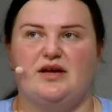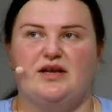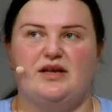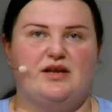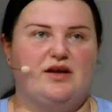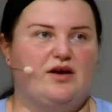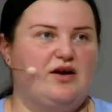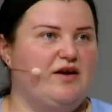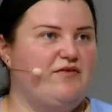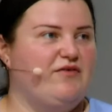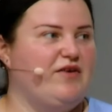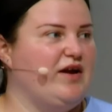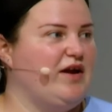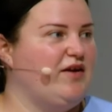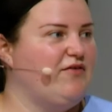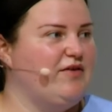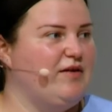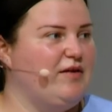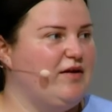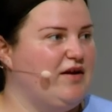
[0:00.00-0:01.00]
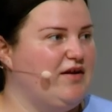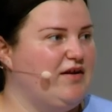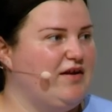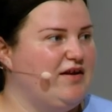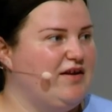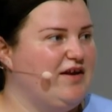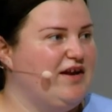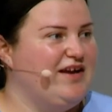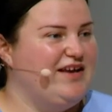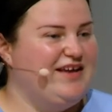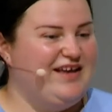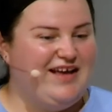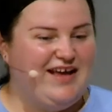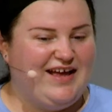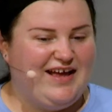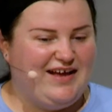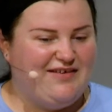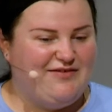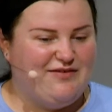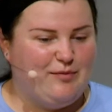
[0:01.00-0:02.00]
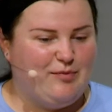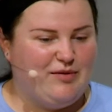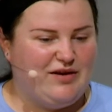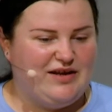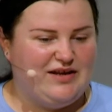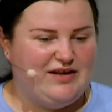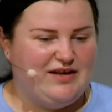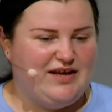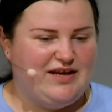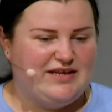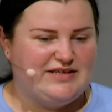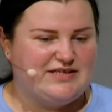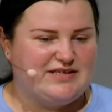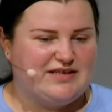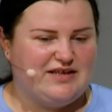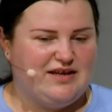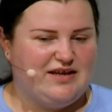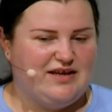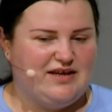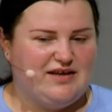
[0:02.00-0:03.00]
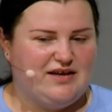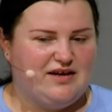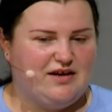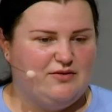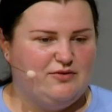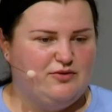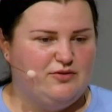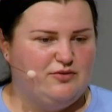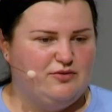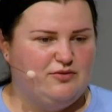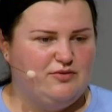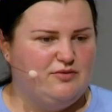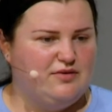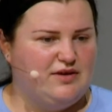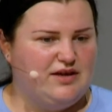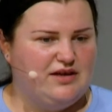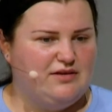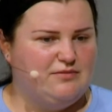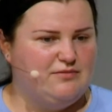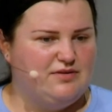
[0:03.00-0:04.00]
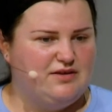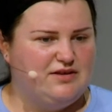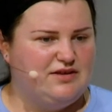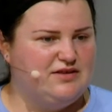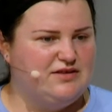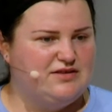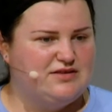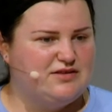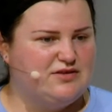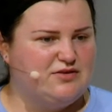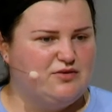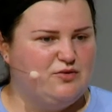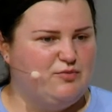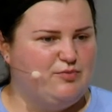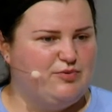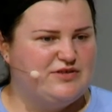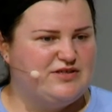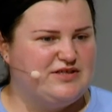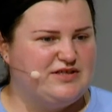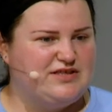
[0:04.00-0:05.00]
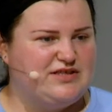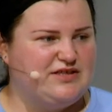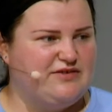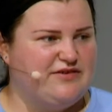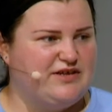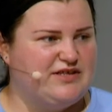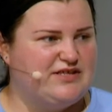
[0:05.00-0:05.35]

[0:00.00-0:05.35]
yeah, and every, every, uh, yeah, everybody asks, like, how you can be so positive.